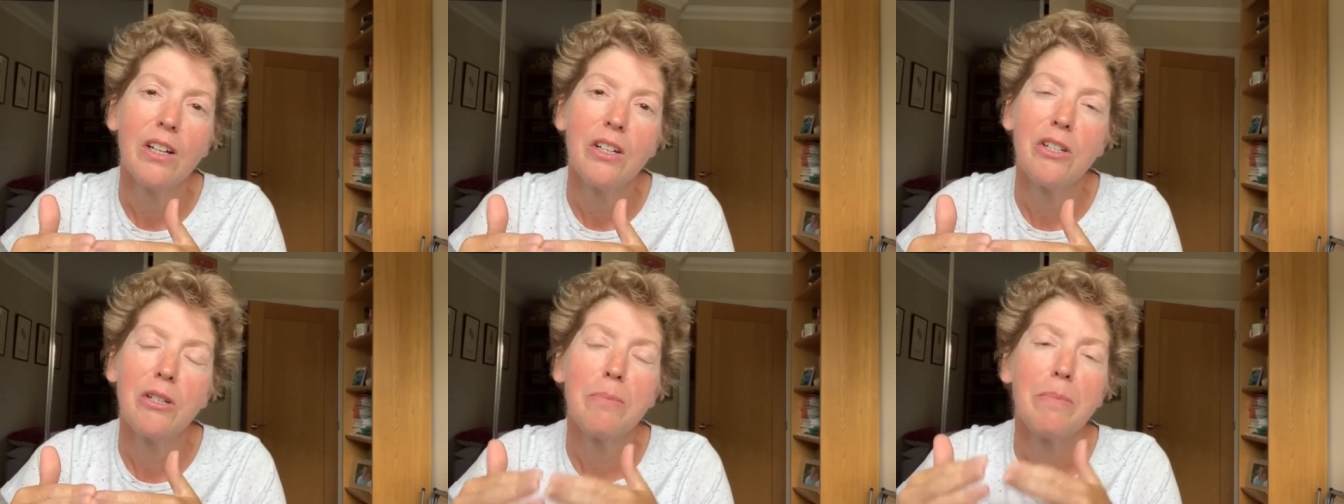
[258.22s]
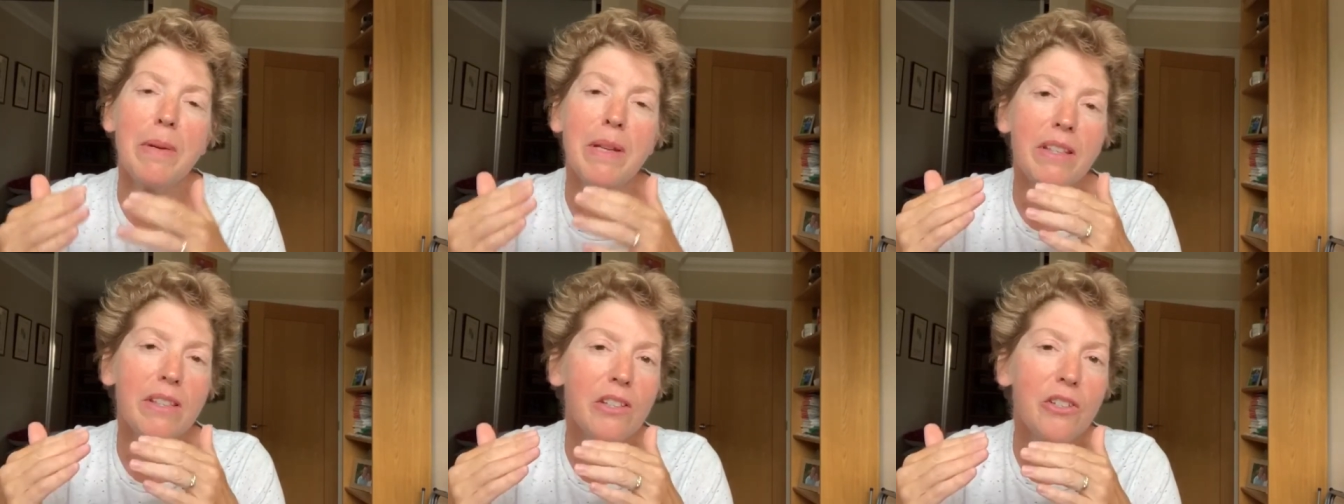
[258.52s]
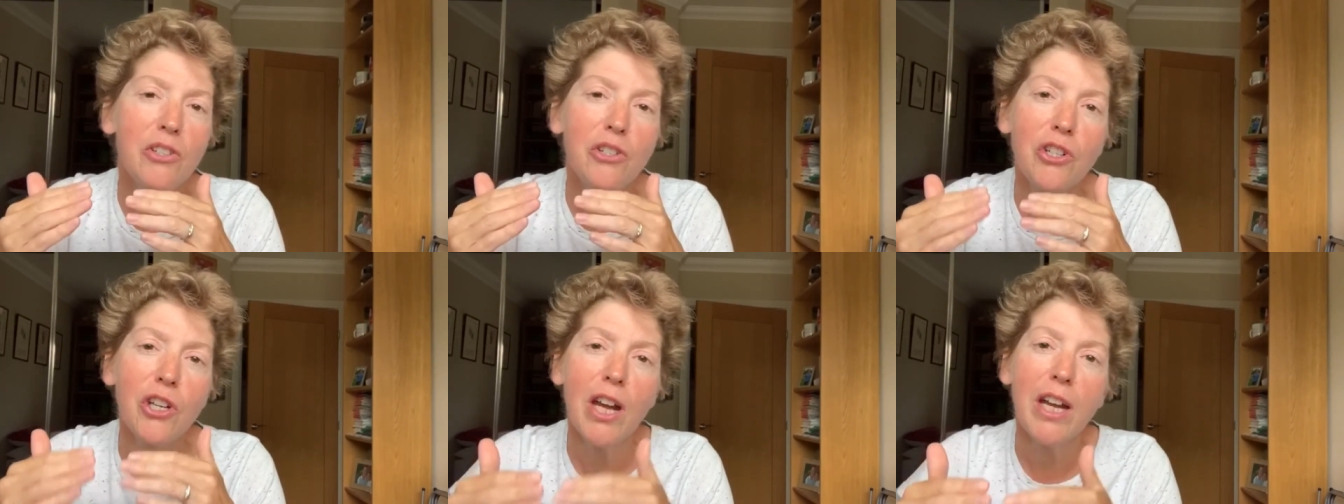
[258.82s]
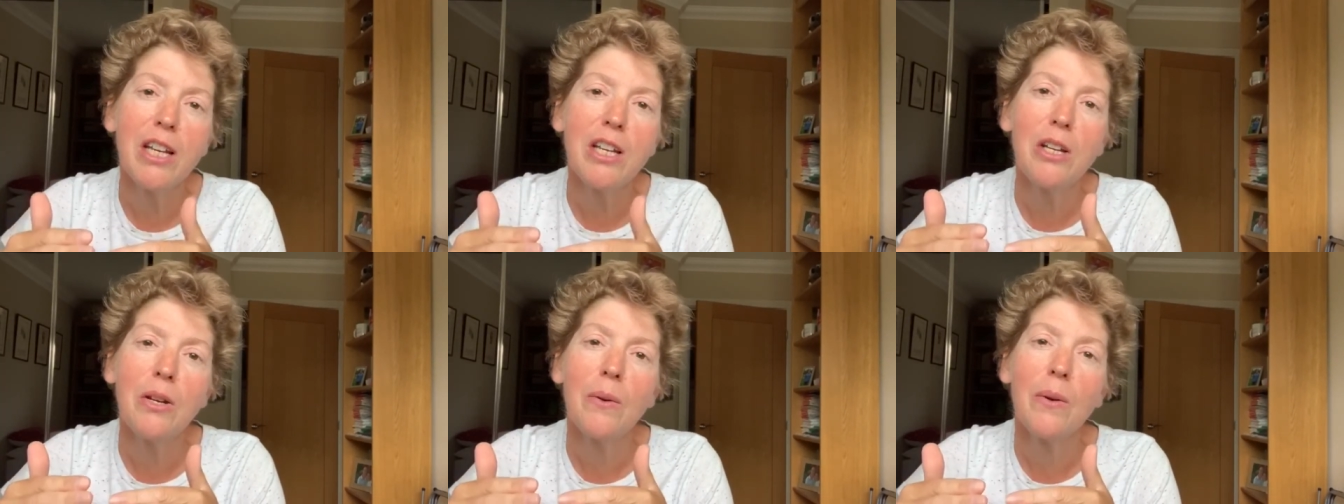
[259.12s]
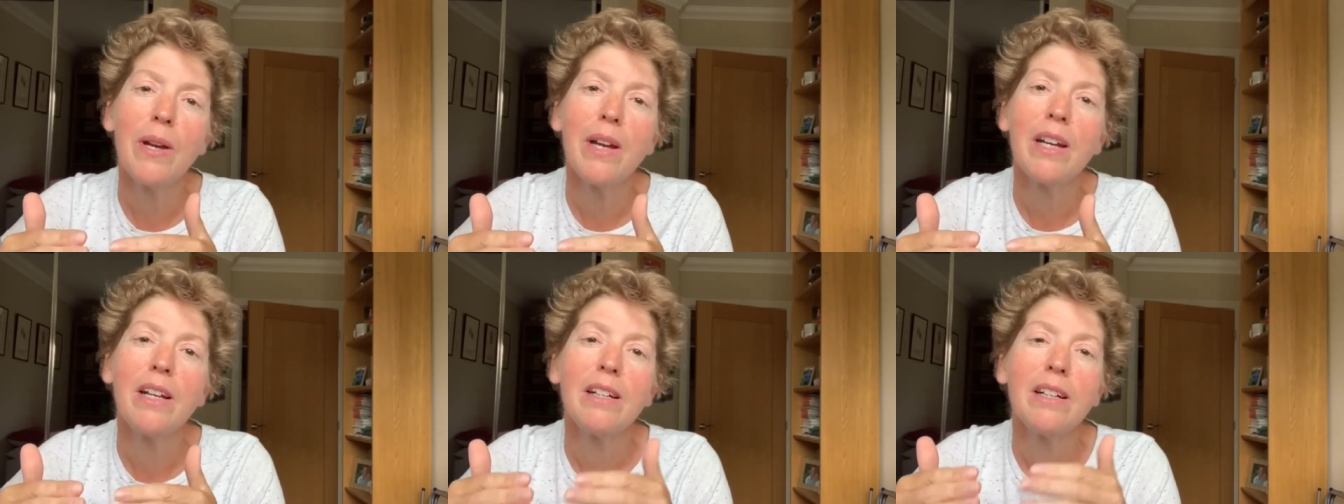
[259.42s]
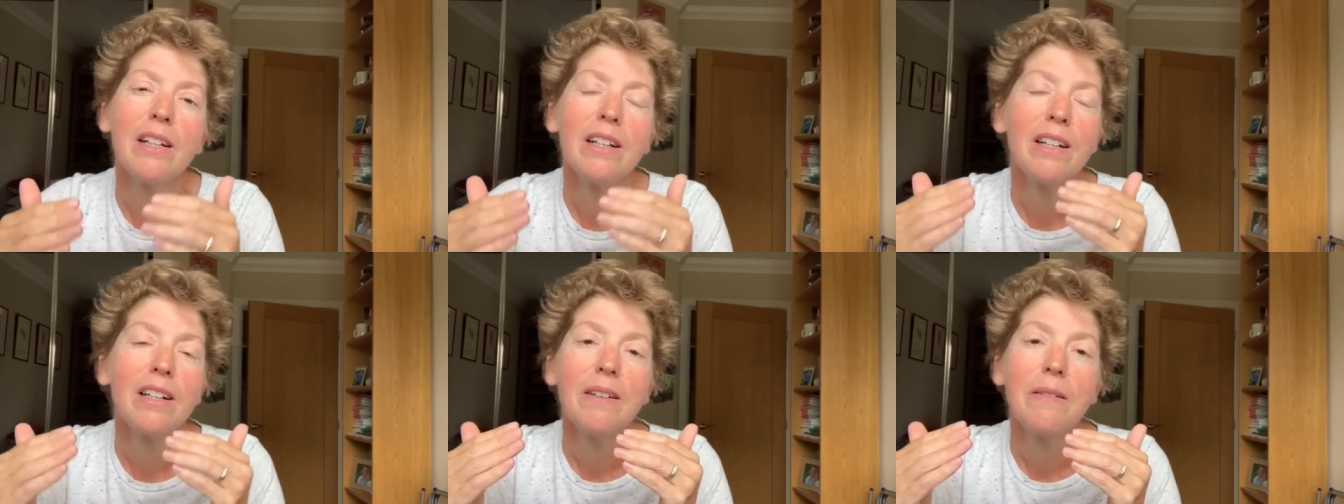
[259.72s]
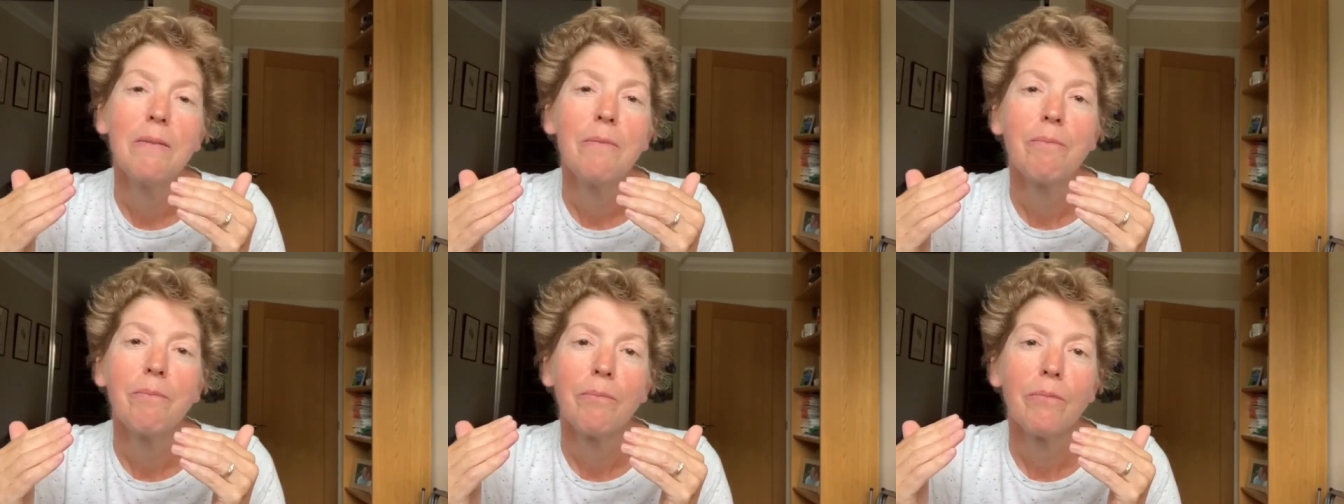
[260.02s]
to be the genuine,
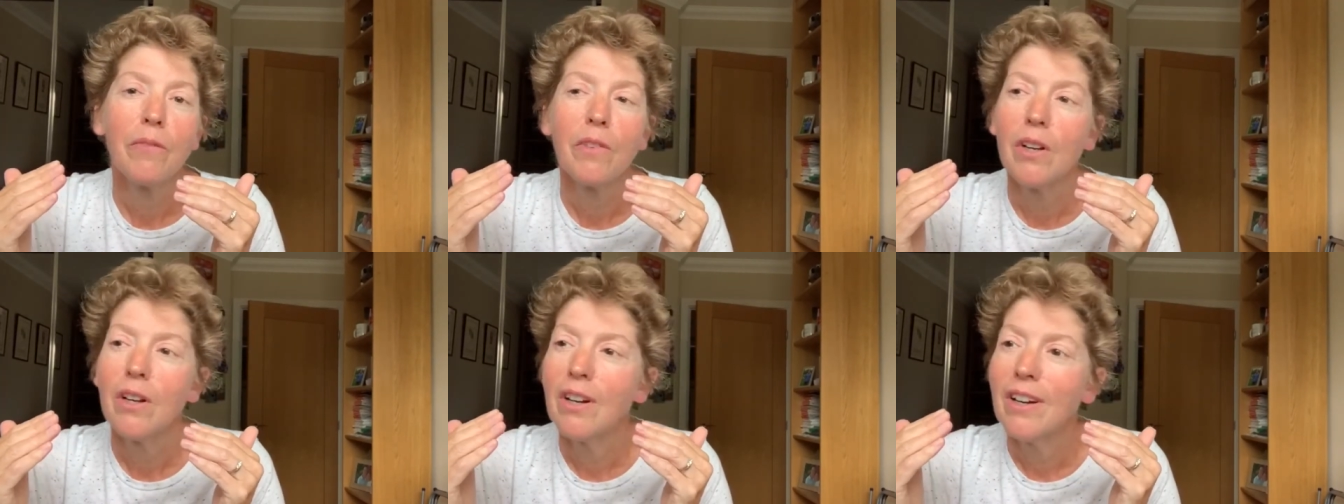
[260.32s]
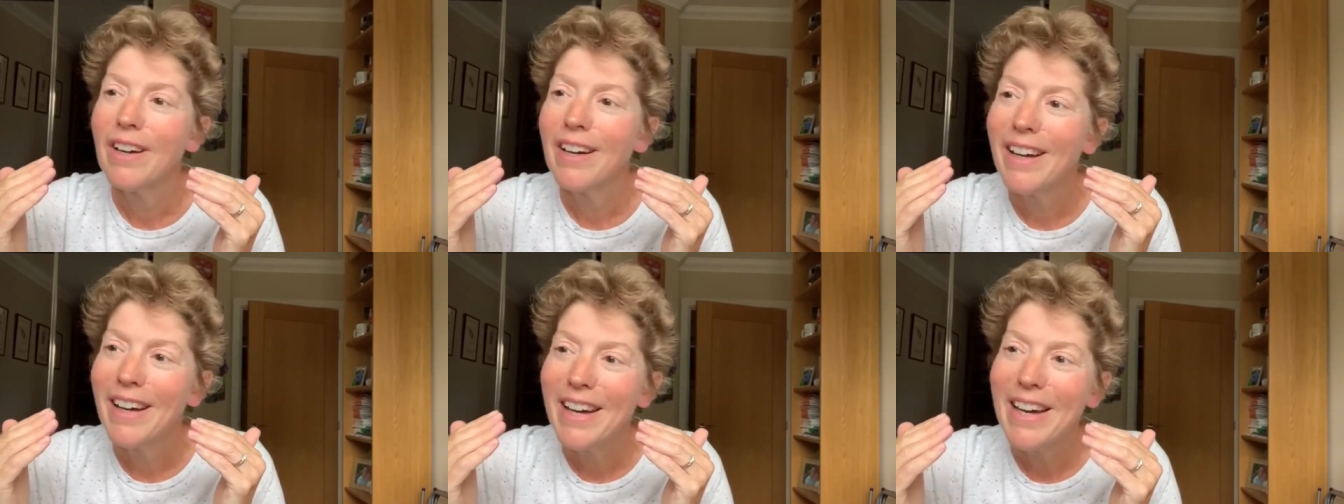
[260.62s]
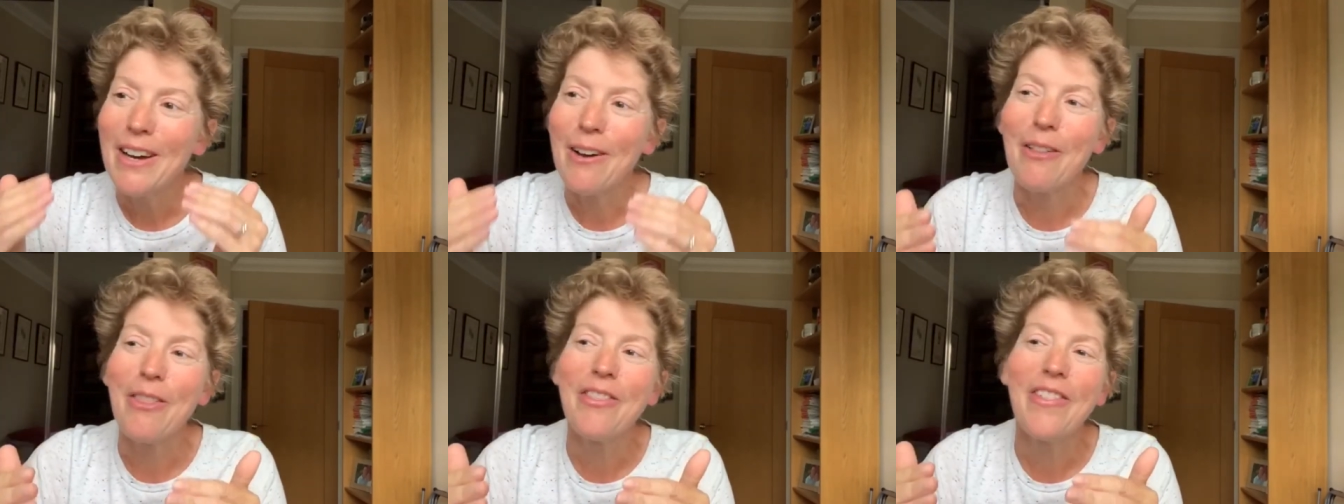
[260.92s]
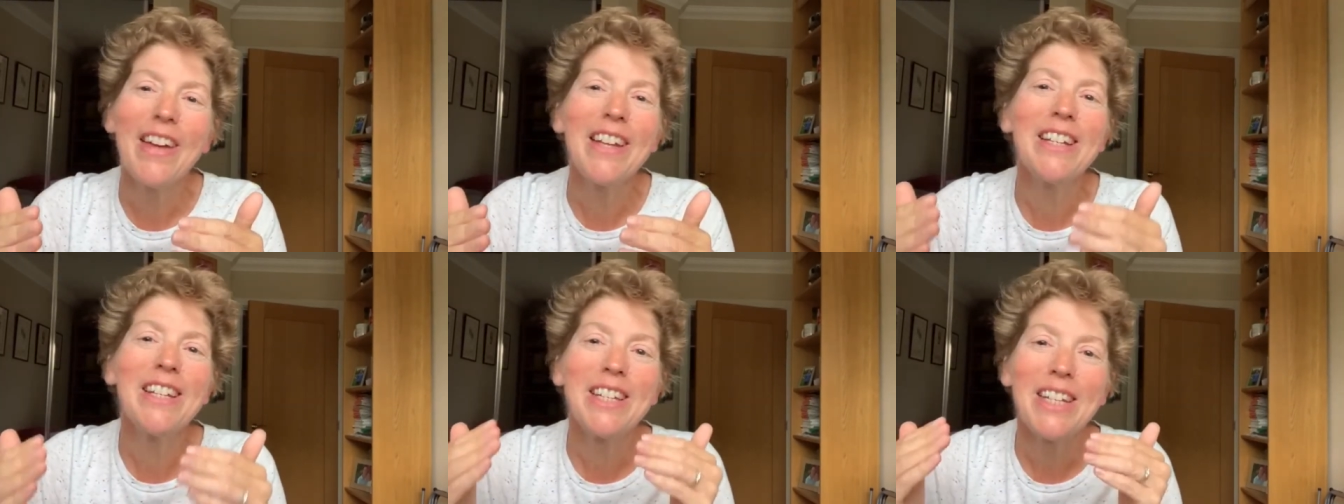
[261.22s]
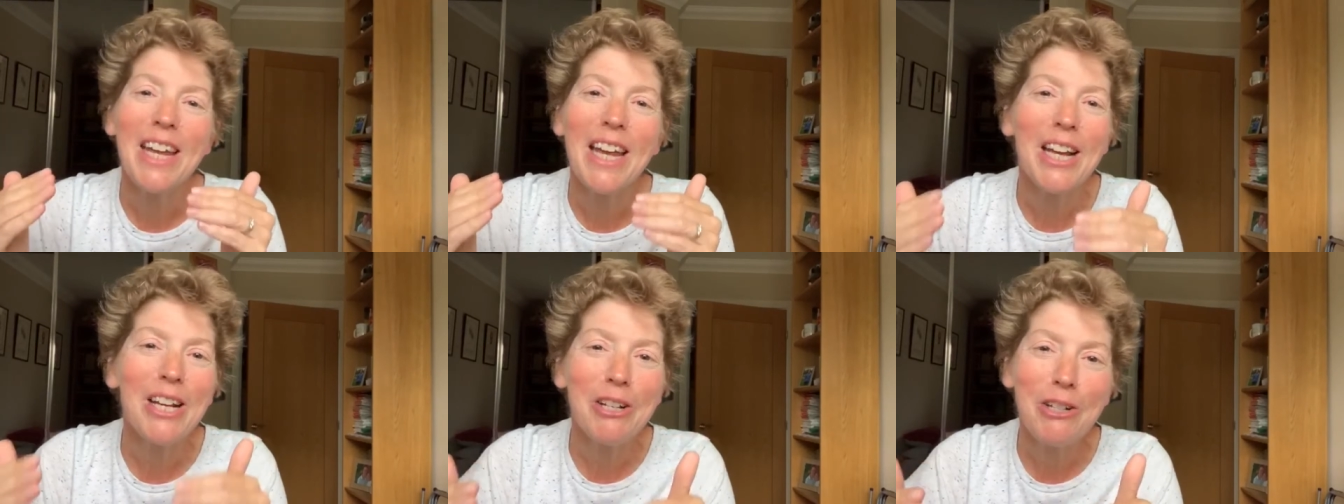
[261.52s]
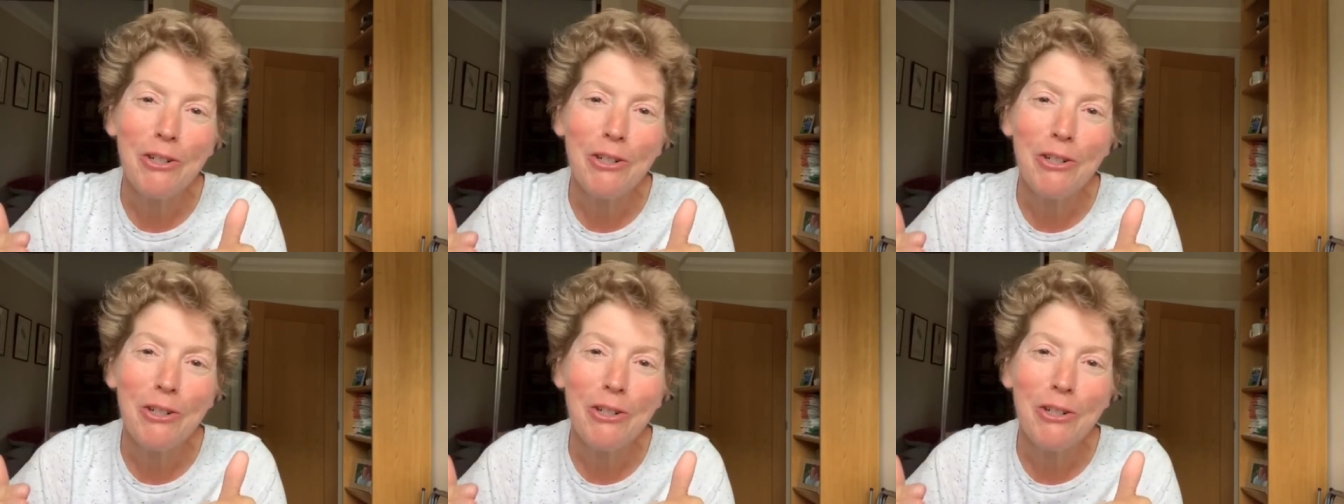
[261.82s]
authentic,